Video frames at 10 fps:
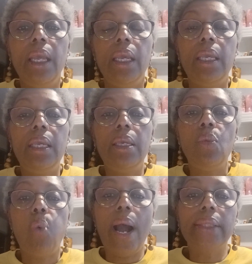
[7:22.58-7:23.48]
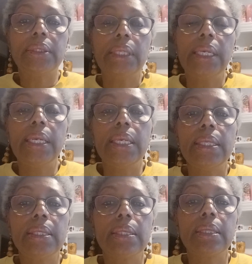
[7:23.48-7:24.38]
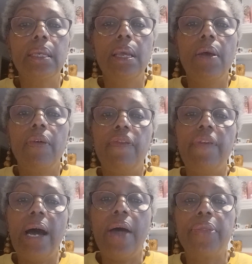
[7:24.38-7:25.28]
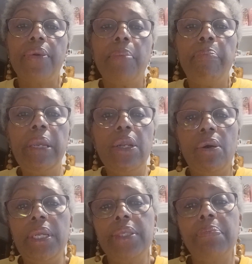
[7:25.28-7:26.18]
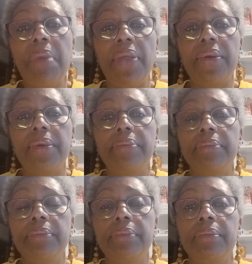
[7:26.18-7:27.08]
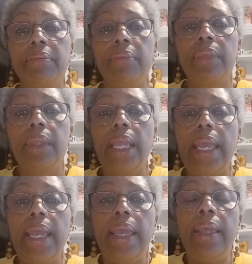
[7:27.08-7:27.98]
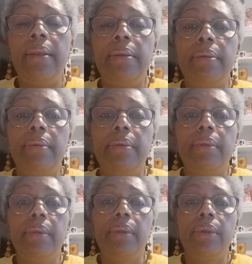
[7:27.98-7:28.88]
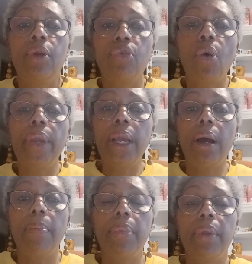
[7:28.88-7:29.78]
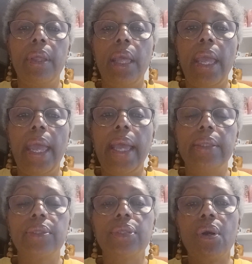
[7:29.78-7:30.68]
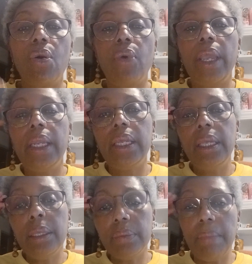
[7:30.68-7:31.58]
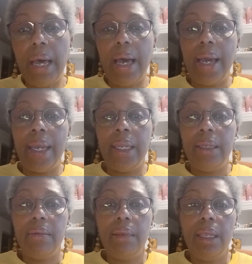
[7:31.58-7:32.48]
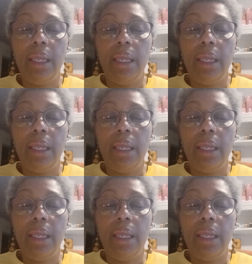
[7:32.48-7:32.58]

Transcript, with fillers: he watched his father beat on his mother and growing up. And so in his mind,